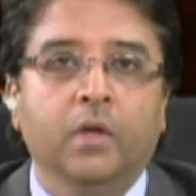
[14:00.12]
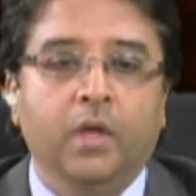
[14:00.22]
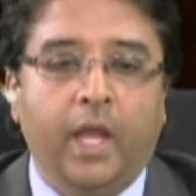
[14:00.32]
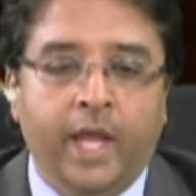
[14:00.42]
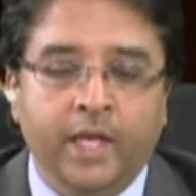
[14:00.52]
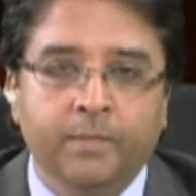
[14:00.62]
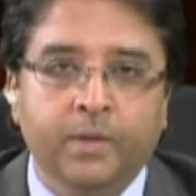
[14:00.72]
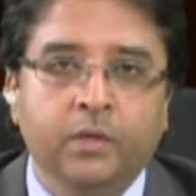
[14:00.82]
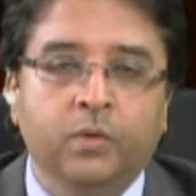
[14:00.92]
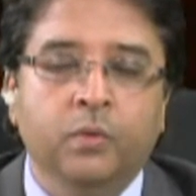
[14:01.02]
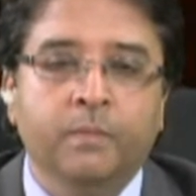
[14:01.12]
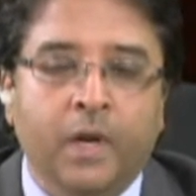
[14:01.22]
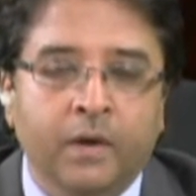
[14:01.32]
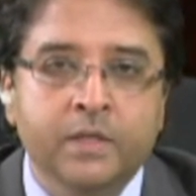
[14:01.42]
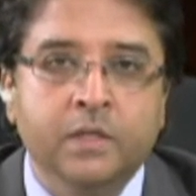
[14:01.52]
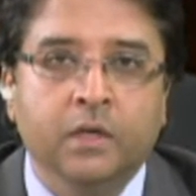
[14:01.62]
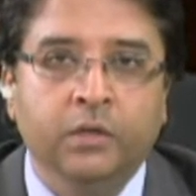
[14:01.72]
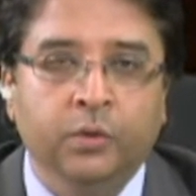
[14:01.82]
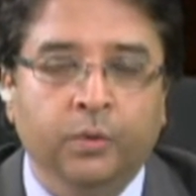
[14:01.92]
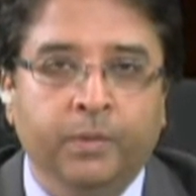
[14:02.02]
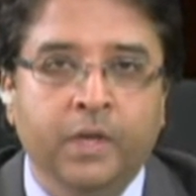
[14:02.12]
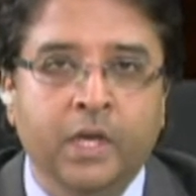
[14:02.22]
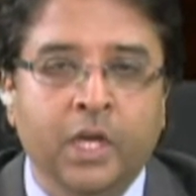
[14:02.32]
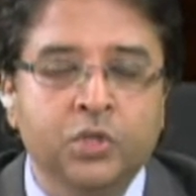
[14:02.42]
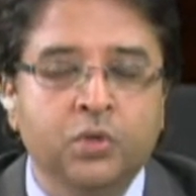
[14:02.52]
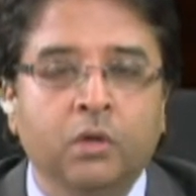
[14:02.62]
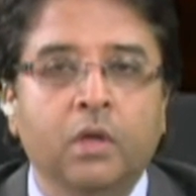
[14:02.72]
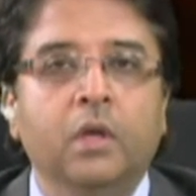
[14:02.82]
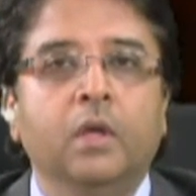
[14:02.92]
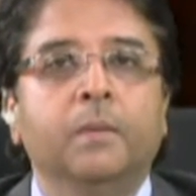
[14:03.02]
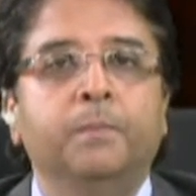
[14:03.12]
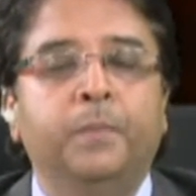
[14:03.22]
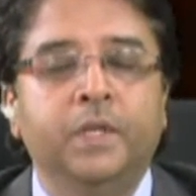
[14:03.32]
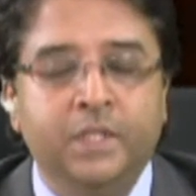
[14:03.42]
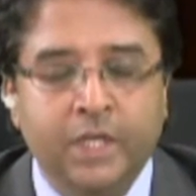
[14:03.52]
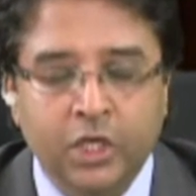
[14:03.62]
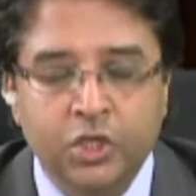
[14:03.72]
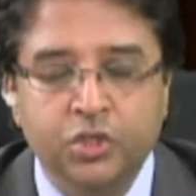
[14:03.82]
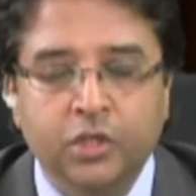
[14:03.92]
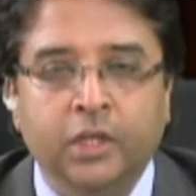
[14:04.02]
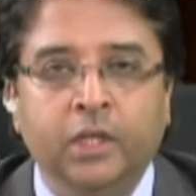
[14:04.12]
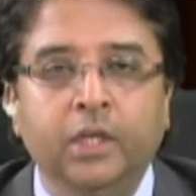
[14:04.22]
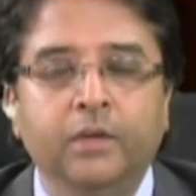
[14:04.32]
anybody who marries a European national, potentially,